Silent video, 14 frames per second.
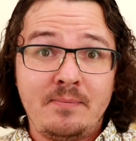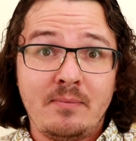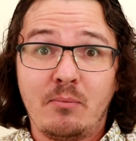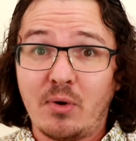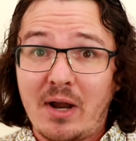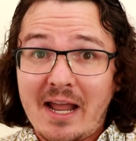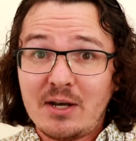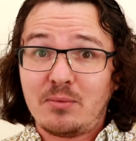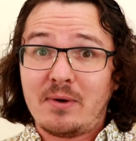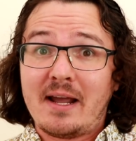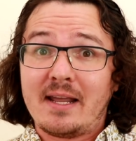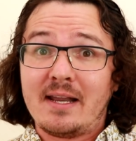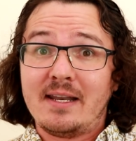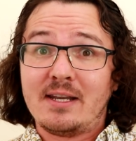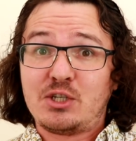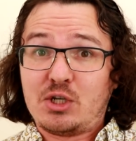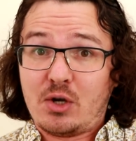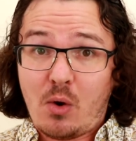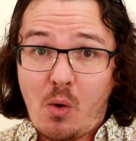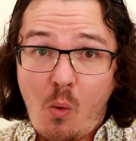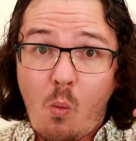Brand
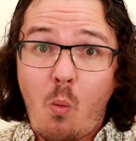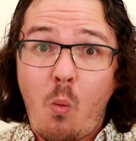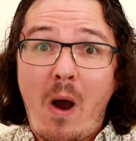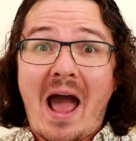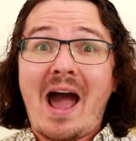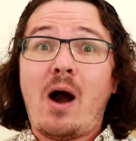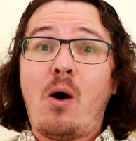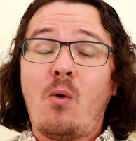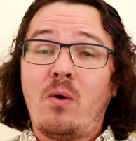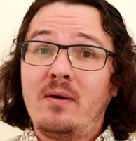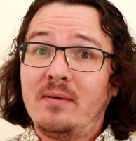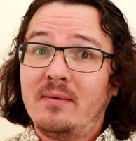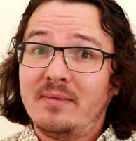recognition, wow,